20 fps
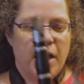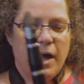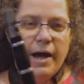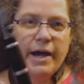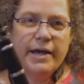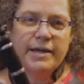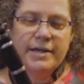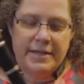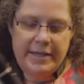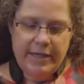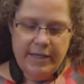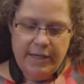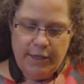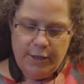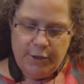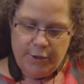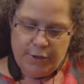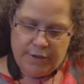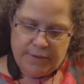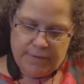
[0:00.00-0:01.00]
I can
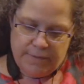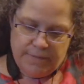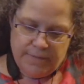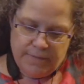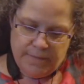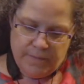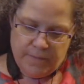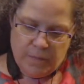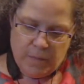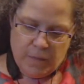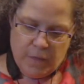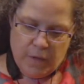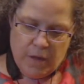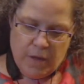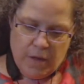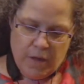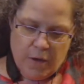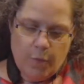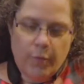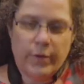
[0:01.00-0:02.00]
hear
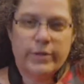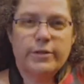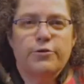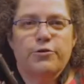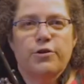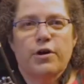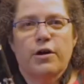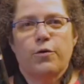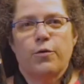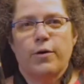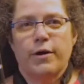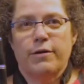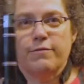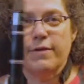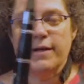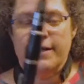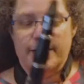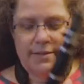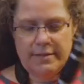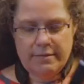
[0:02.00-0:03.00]
when they're not quite
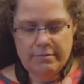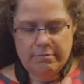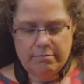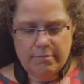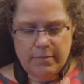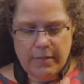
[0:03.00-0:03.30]
right.